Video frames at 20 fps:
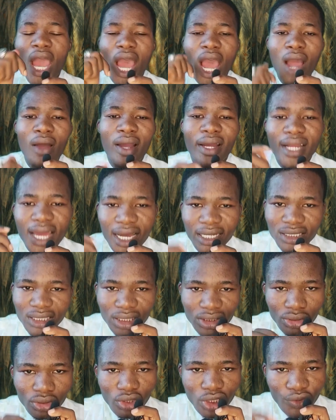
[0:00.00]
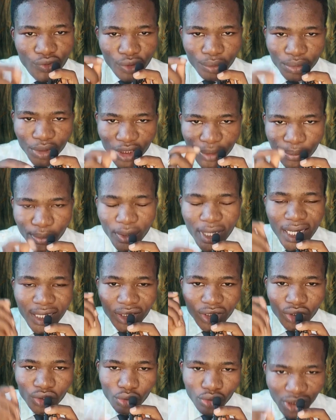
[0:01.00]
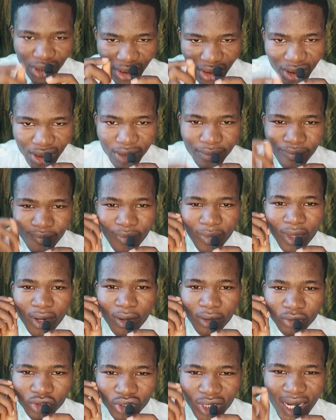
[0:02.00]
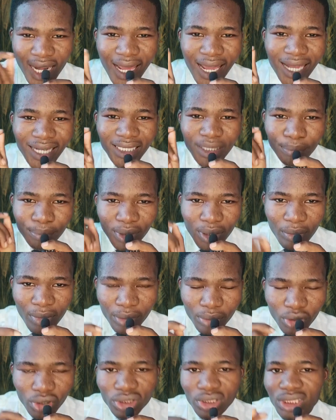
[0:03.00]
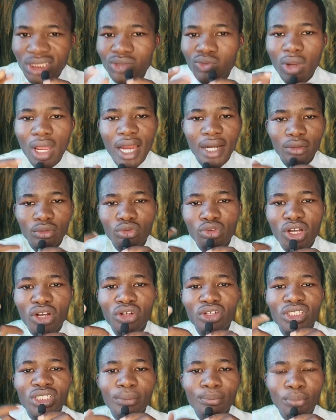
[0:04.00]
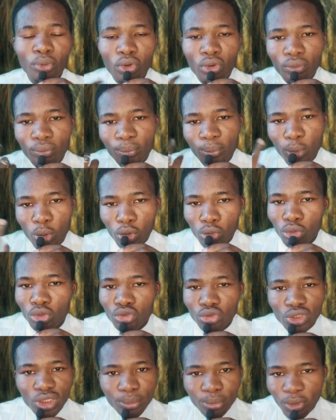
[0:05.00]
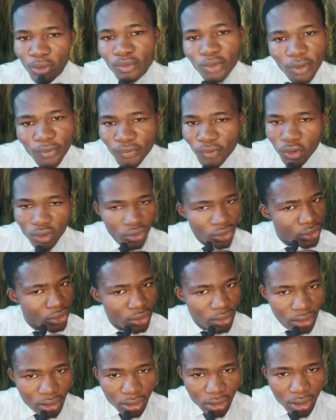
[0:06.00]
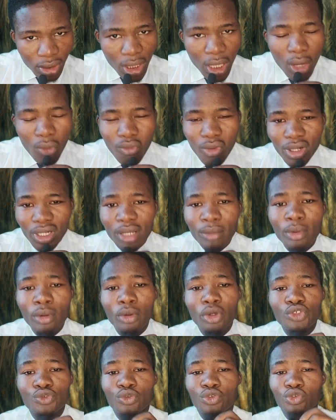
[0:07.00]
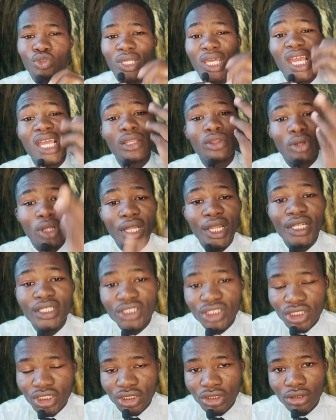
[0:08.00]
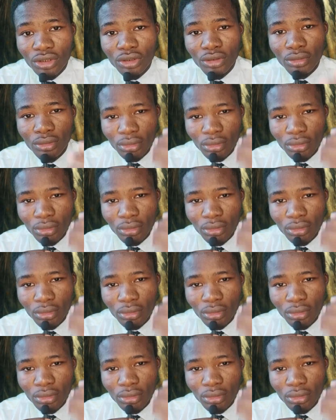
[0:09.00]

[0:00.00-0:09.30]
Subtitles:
how can I access knowledge from this book and use it so that I can implement? Because the reason we are not reading book because we want to read book for fun, but reading book because we want to gain knowledge.